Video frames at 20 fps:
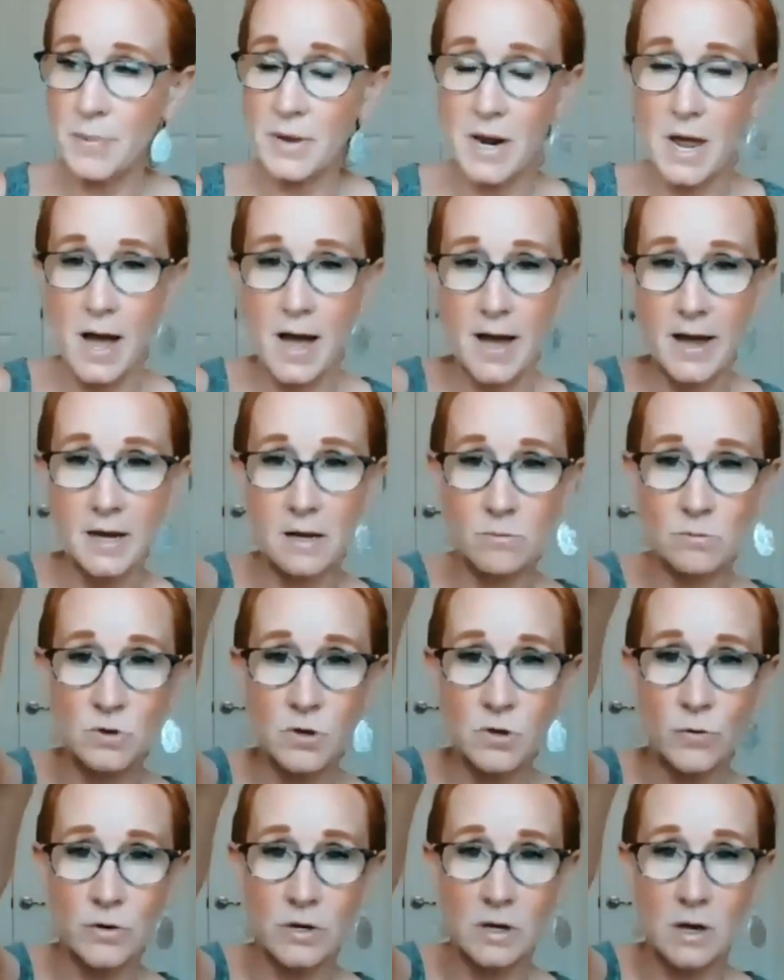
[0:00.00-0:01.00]
But I
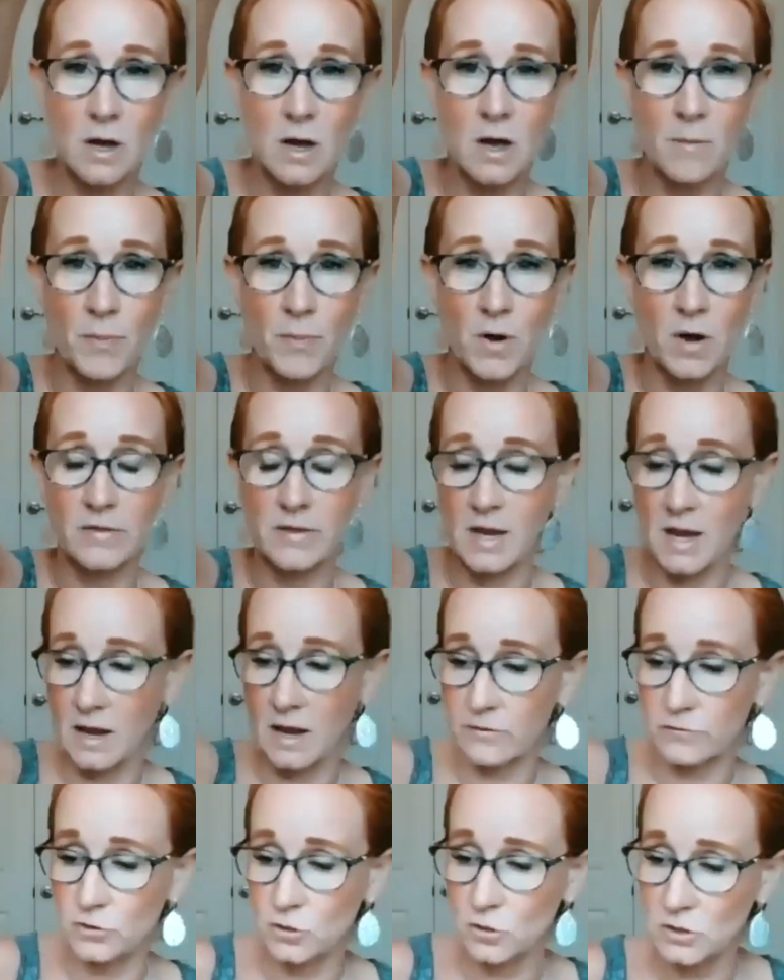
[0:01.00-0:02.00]
am loading up on
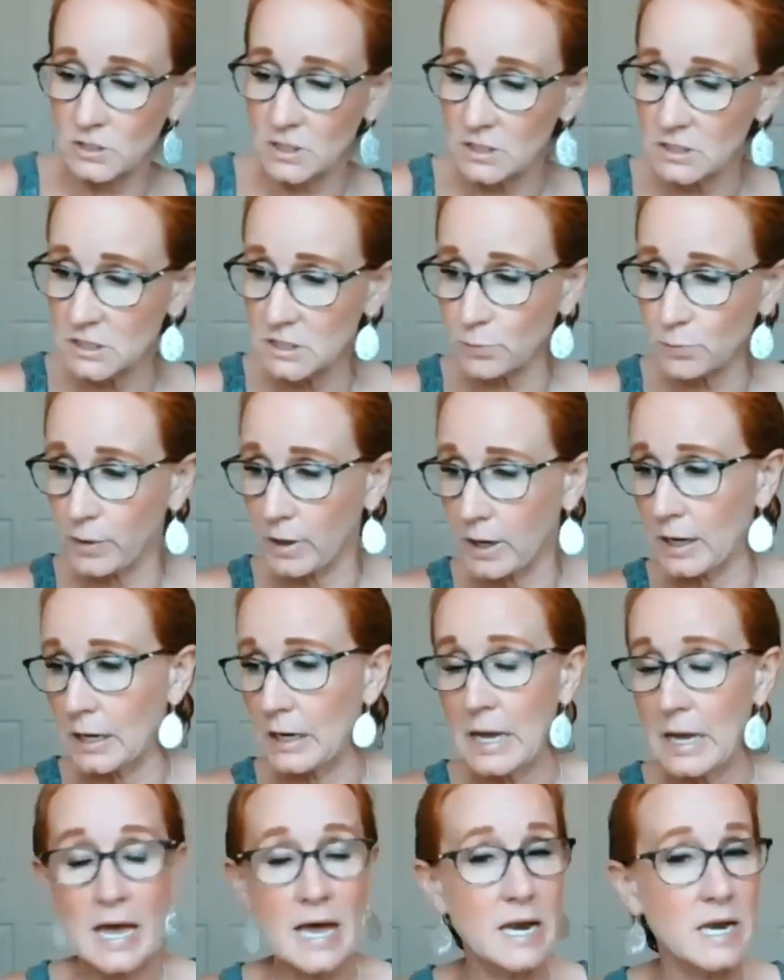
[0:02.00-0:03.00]
the after sun
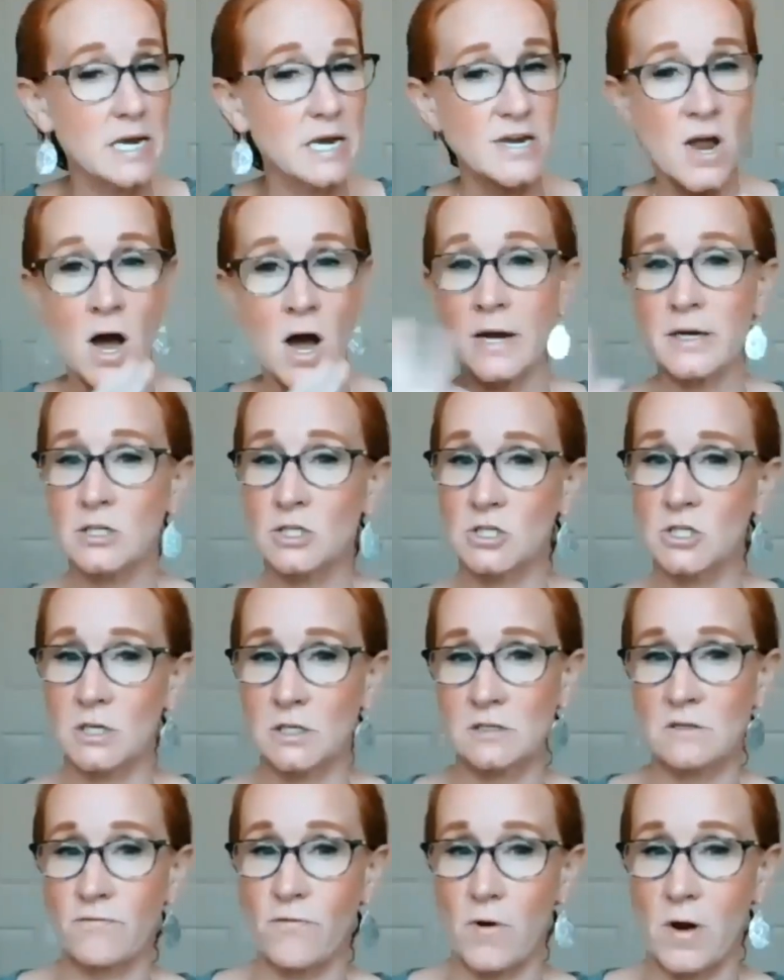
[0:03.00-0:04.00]
spray, not
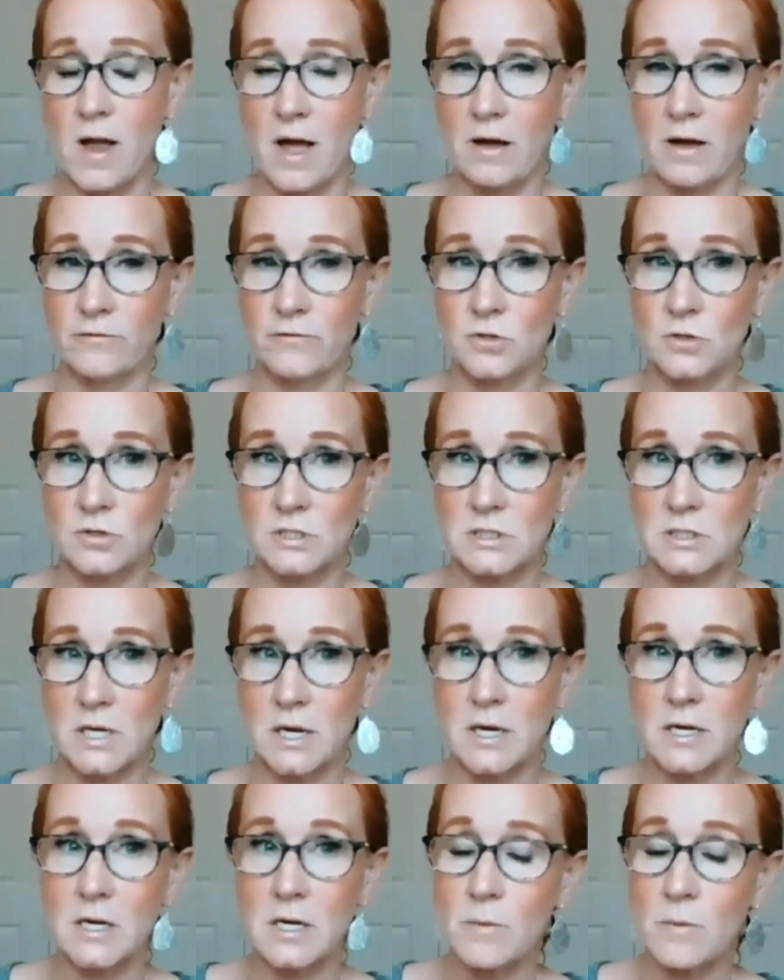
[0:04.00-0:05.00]
just for after
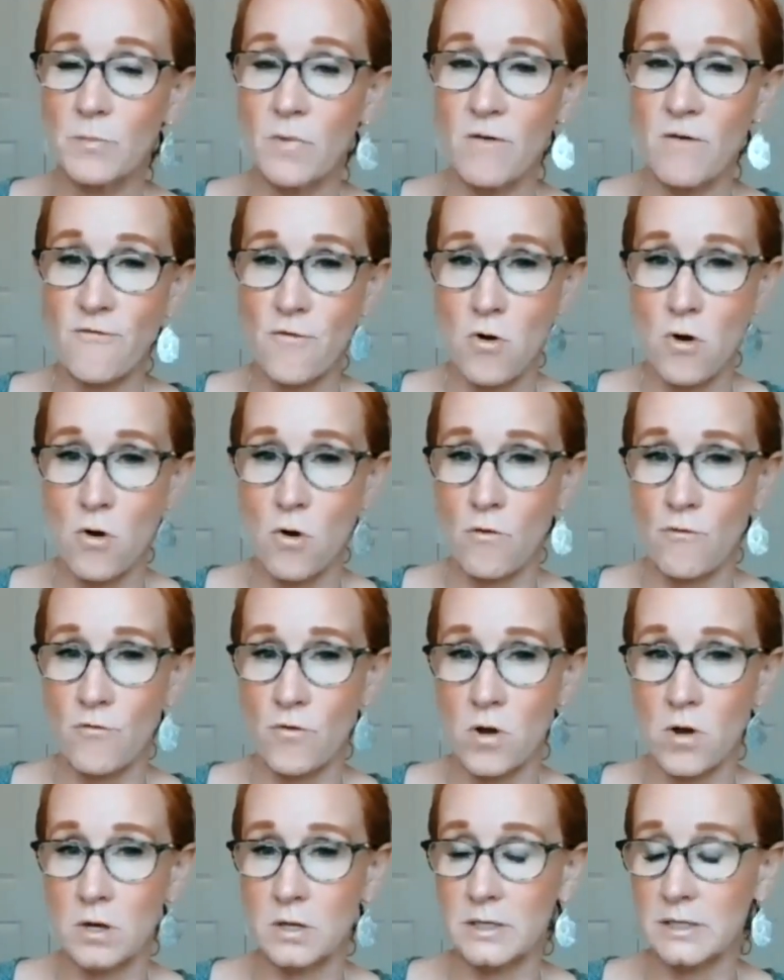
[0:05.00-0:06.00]
sun, but for
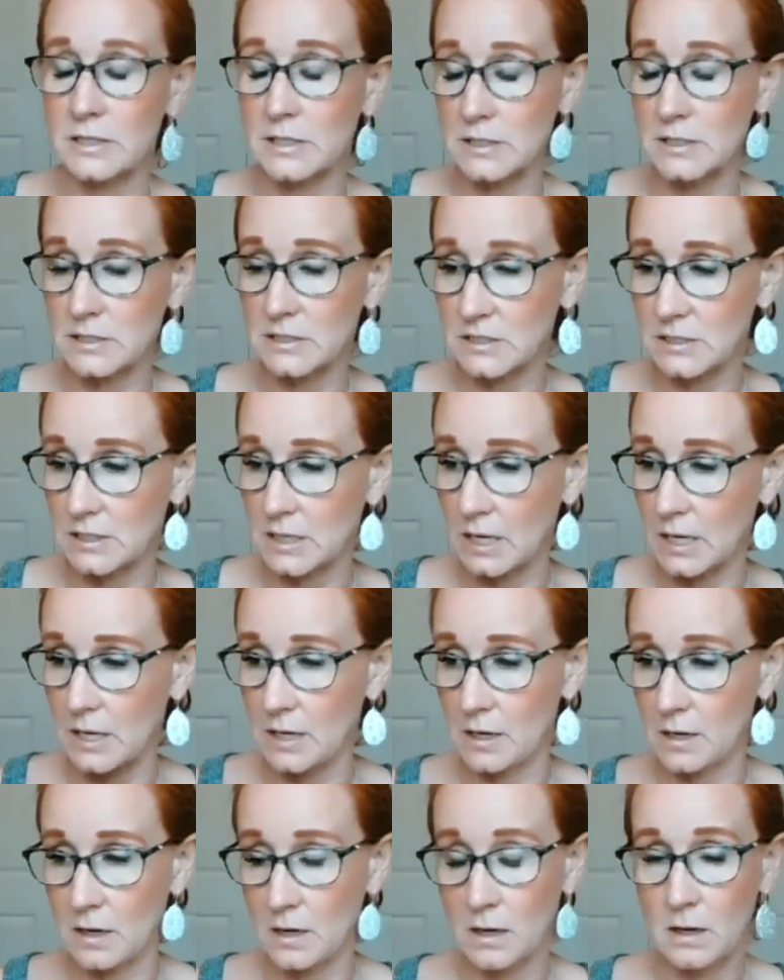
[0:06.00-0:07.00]
overall
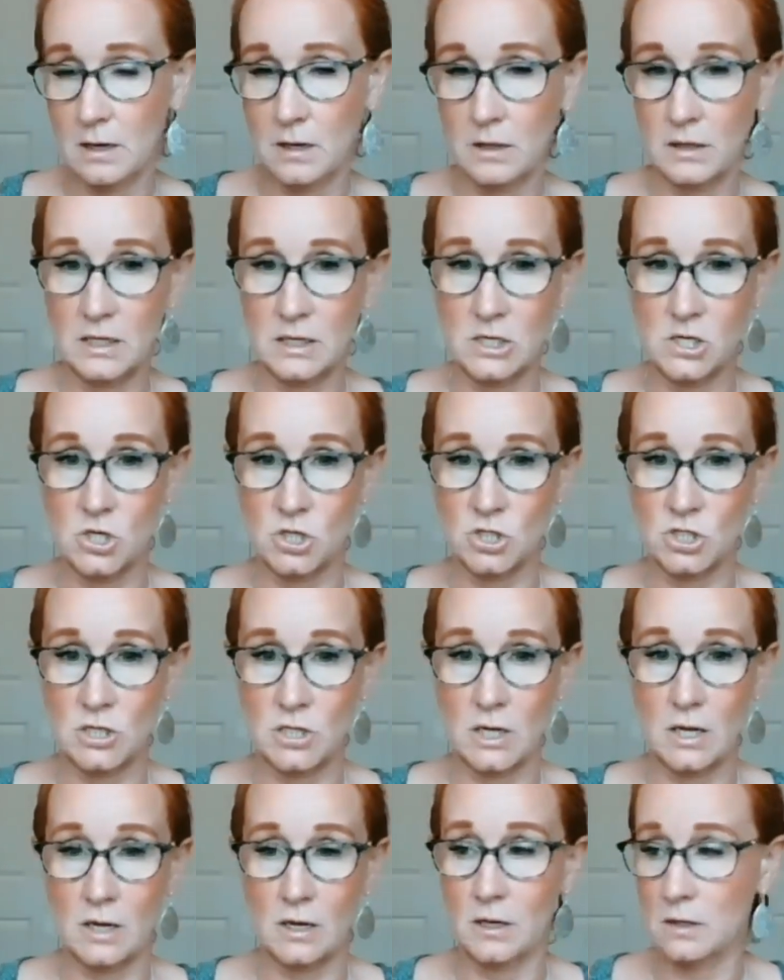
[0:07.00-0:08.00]
skin
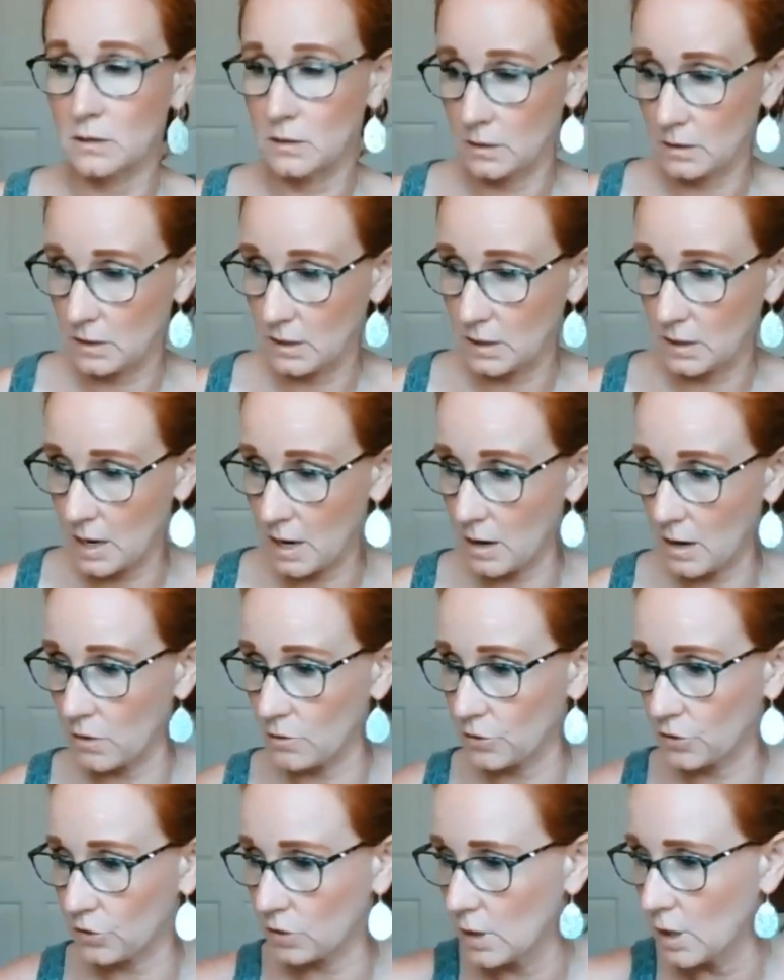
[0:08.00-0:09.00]
conditioning, and
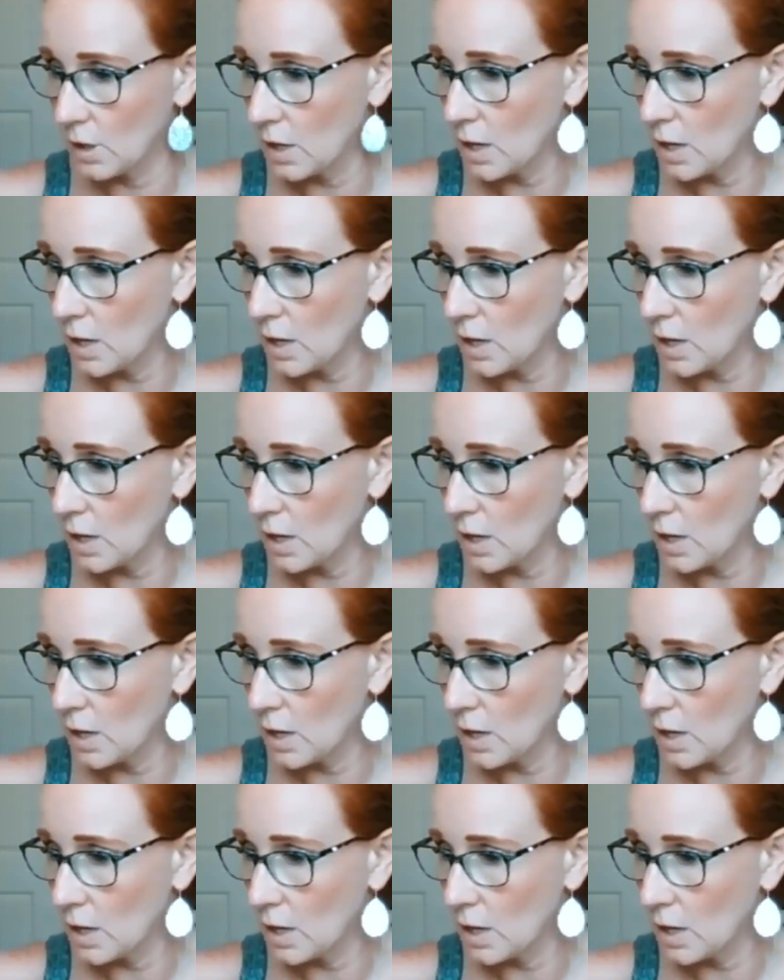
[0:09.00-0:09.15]
health.